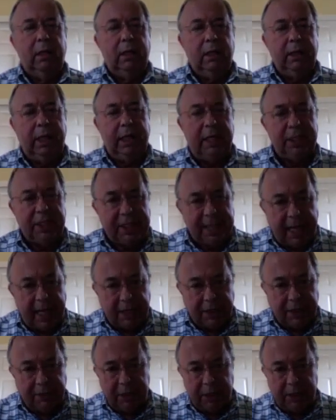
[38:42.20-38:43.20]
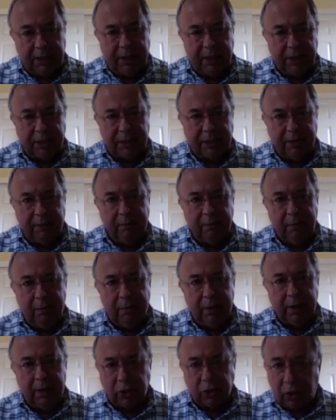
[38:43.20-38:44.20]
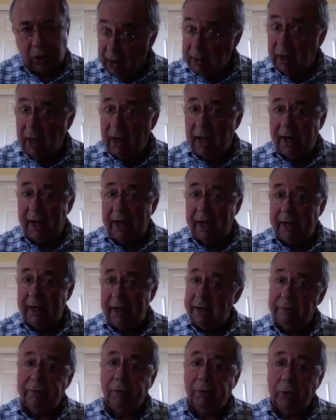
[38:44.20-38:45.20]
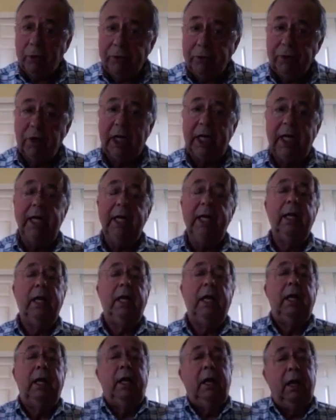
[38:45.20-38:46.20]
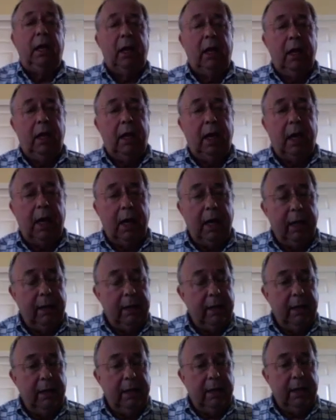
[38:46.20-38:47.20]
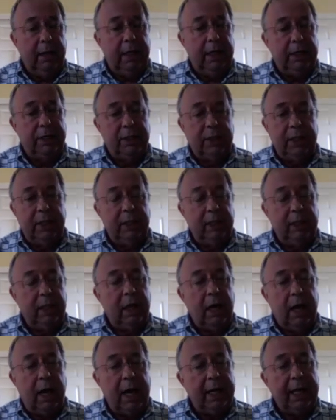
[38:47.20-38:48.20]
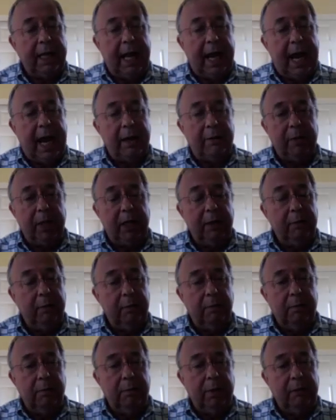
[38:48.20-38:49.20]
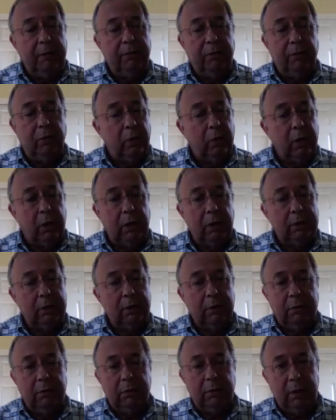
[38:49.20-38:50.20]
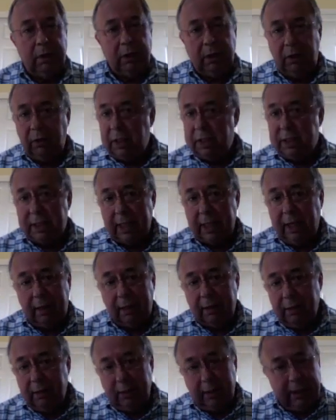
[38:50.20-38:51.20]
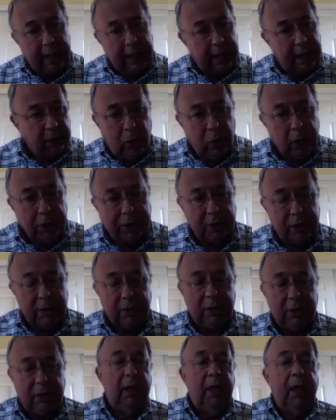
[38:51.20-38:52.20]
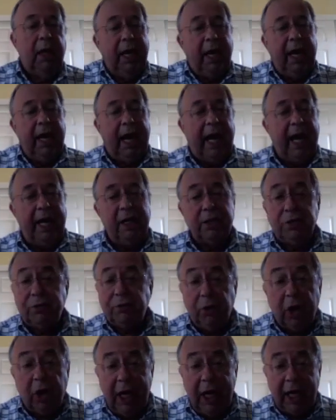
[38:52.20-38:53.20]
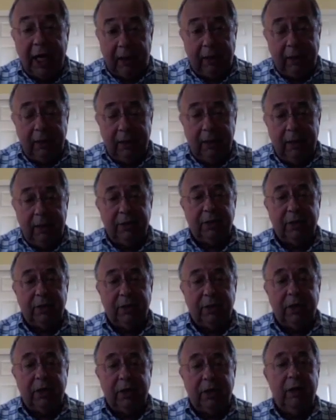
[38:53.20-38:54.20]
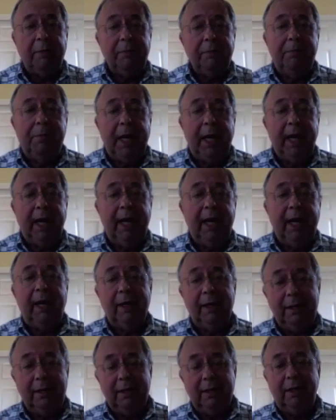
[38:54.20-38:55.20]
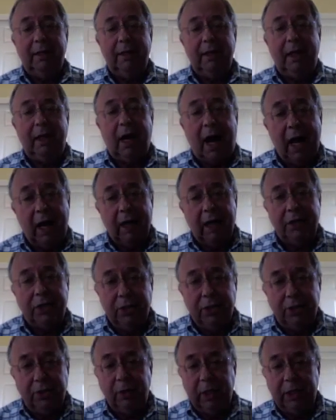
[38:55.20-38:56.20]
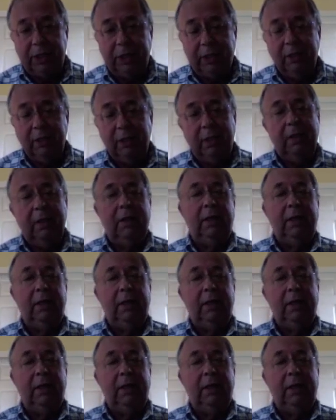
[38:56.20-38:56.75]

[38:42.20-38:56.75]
the assessment system that's online and for free uh, that is in the Khan Academy before you can take the other courses. And it's free. So you're not paying the college tuition